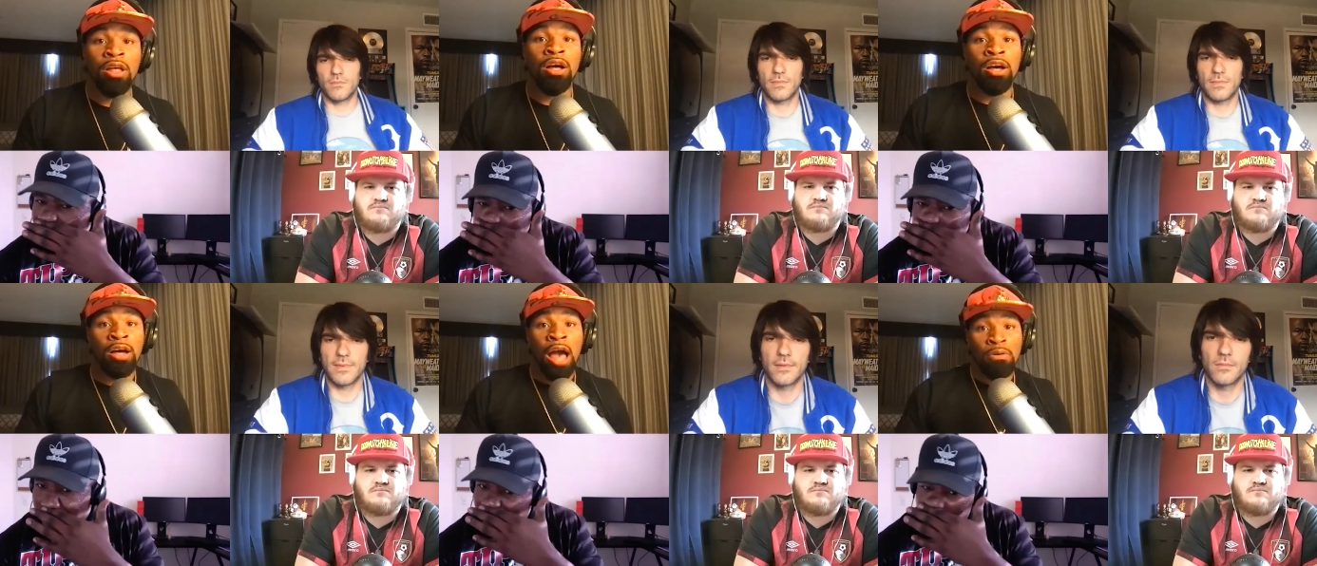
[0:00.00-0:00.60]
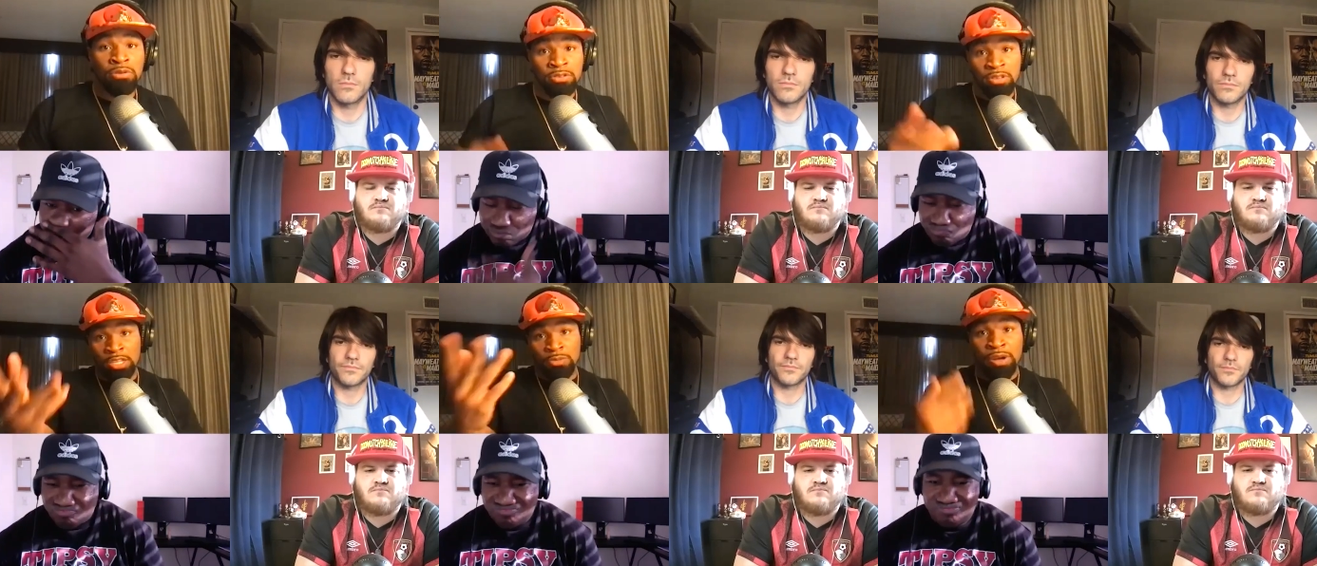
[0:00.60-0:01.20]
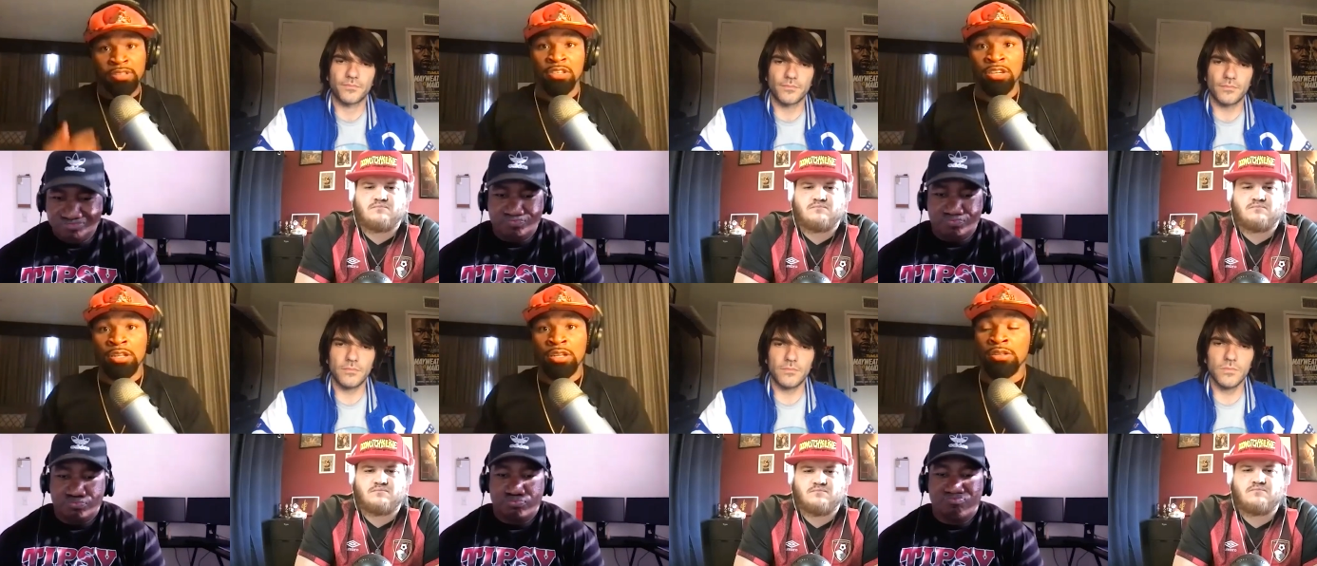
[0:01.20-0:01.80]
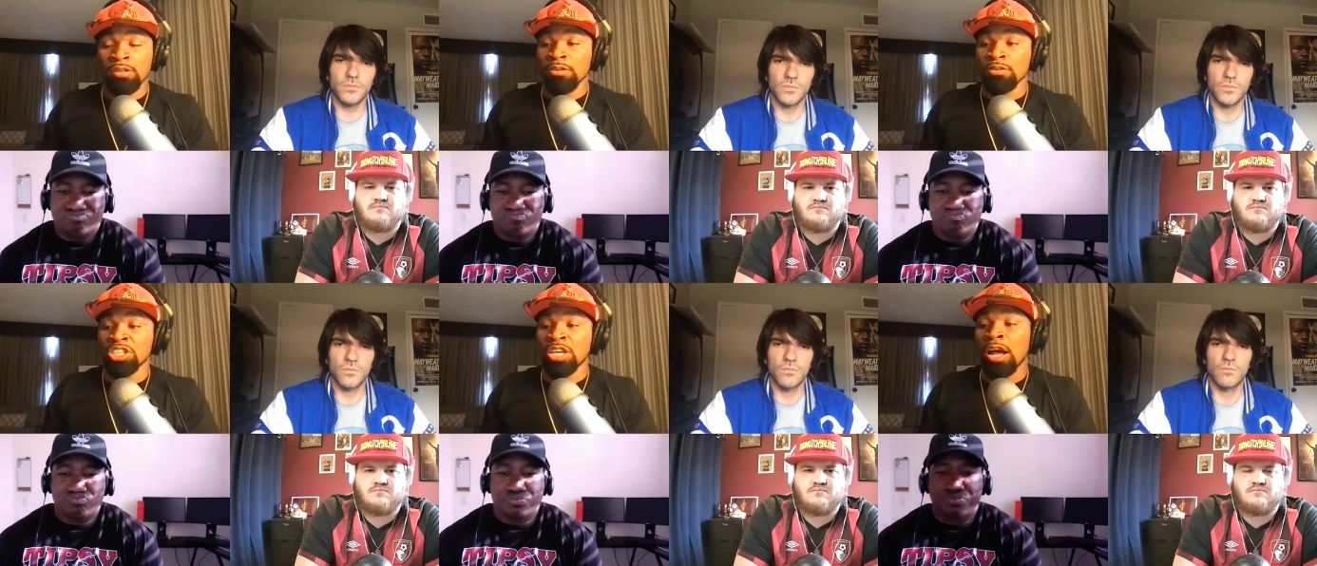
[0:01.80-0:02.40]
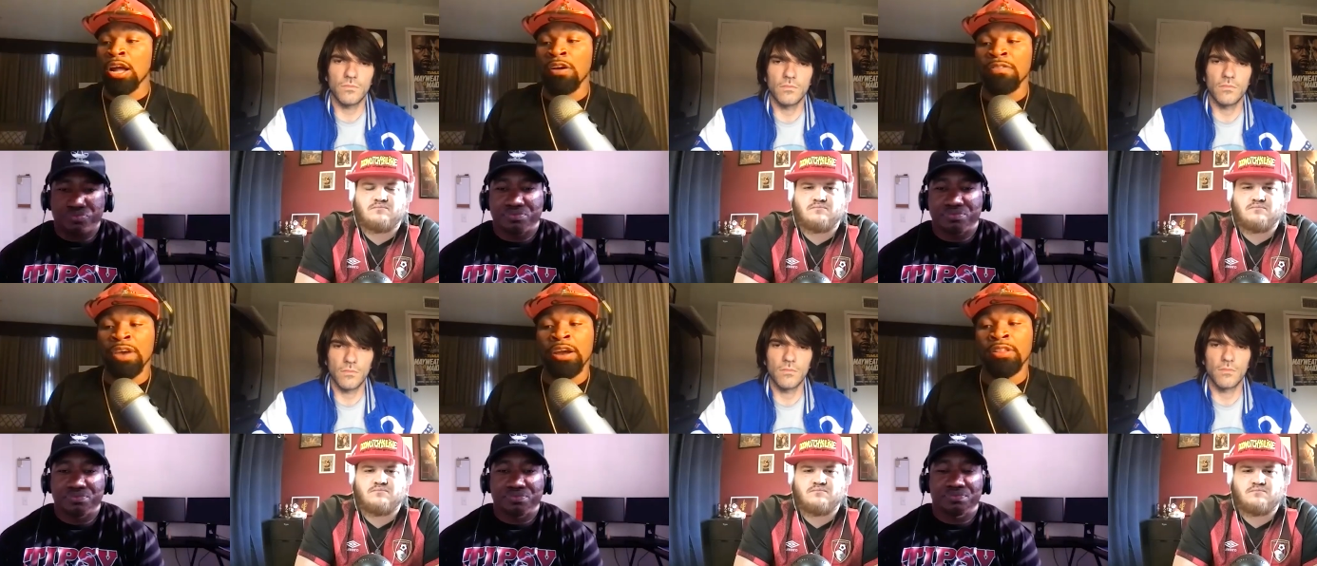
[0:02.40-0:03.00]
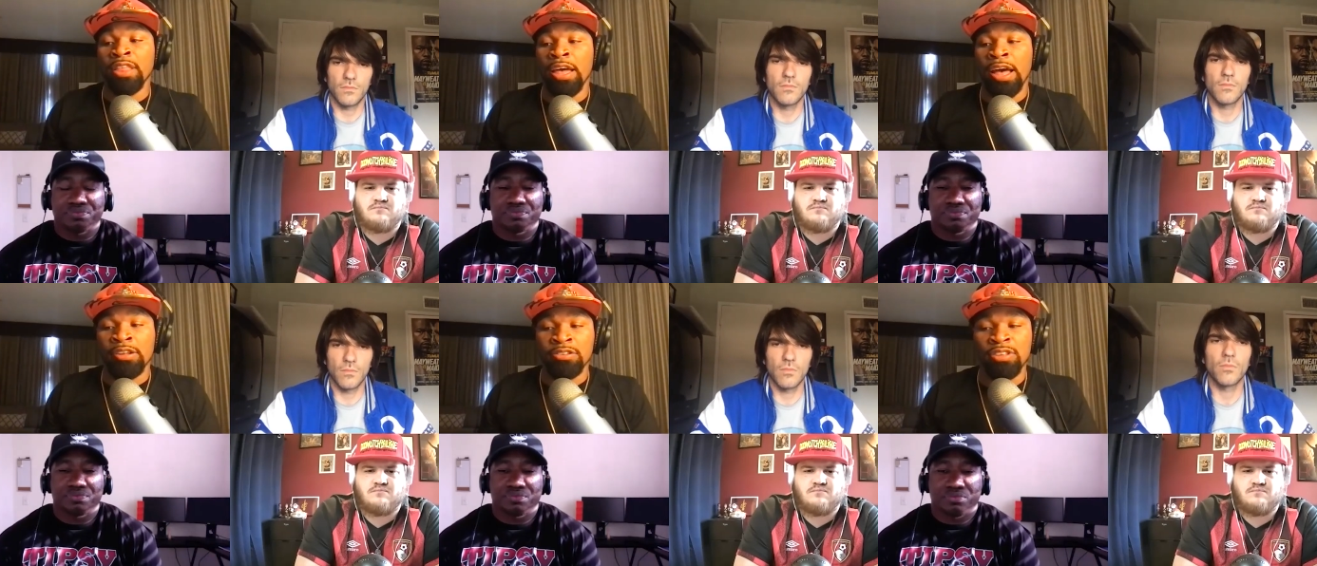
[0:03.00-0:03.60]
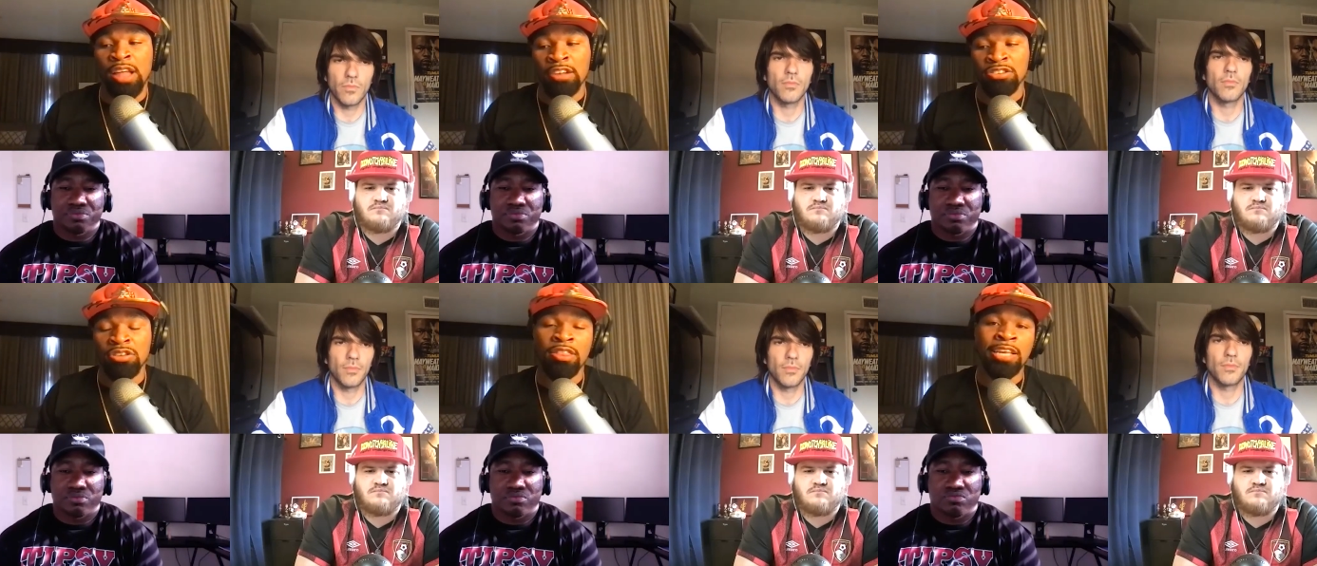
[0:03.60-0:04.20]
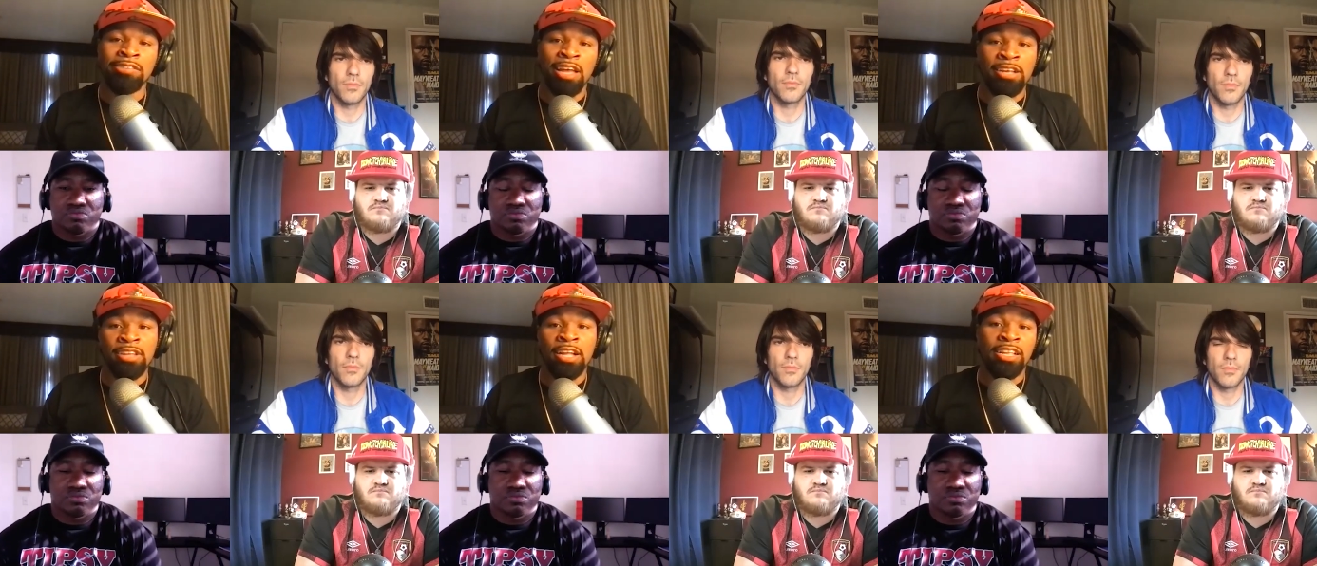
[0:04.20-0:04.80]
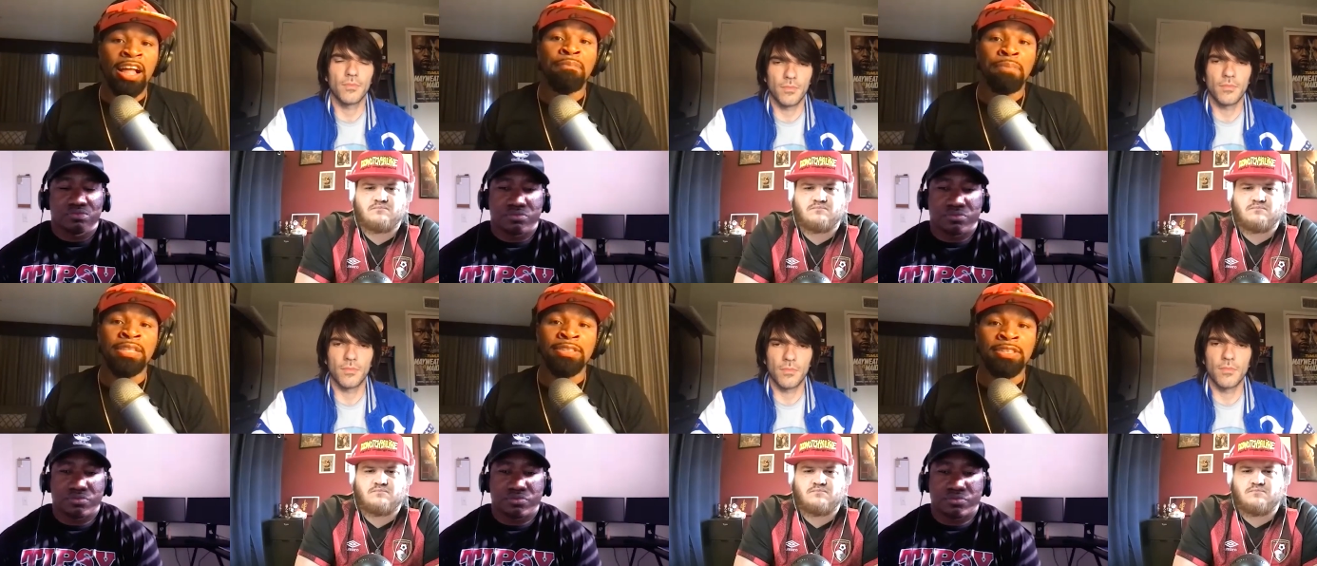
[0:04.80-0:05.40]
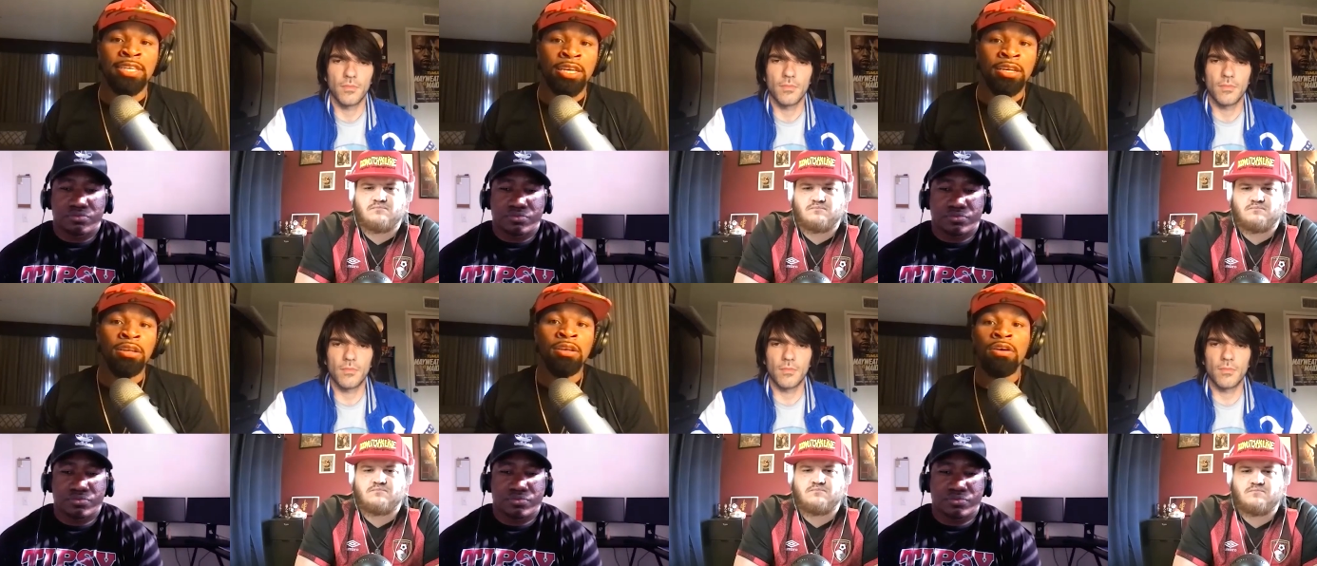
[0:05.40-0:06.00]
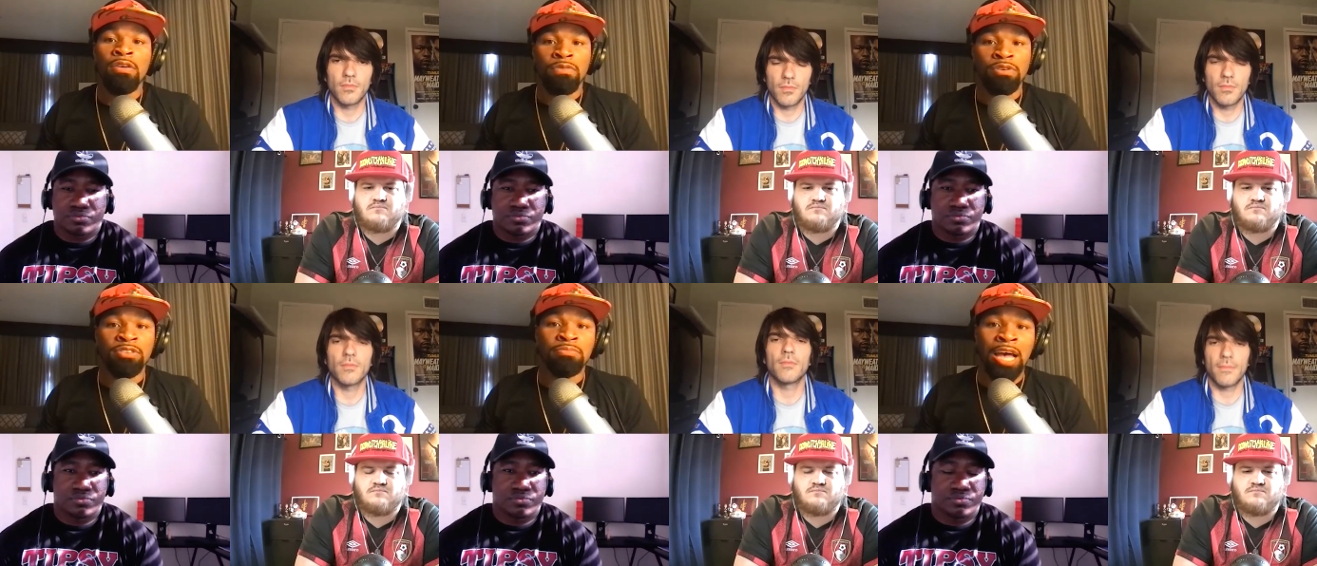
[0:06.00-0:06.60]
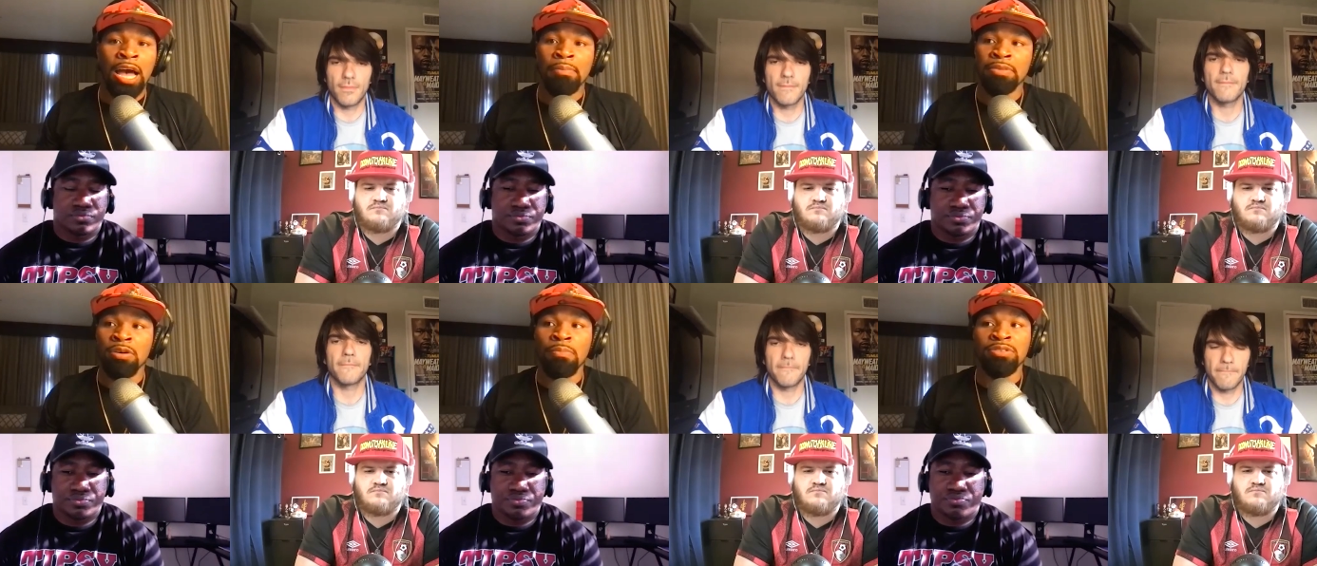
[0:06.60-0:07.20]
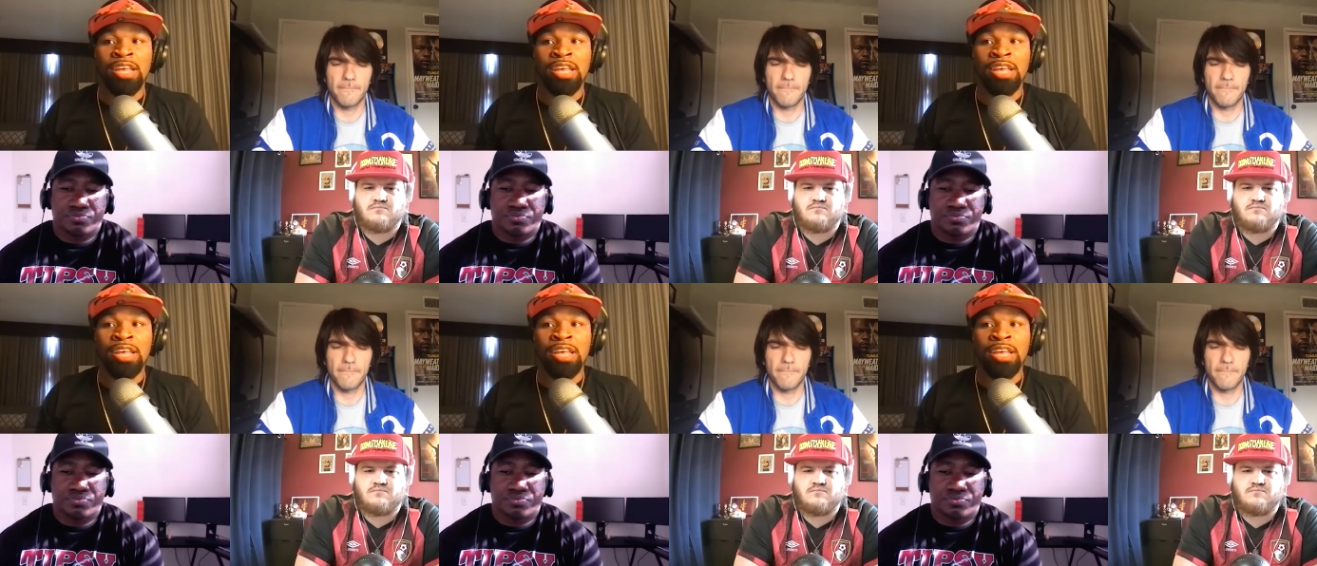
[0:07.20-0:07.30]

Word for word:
Speaker 1: Uh, I was expressing to Sean off air that I, I saw things last night that I've been seeing for some time. It's almost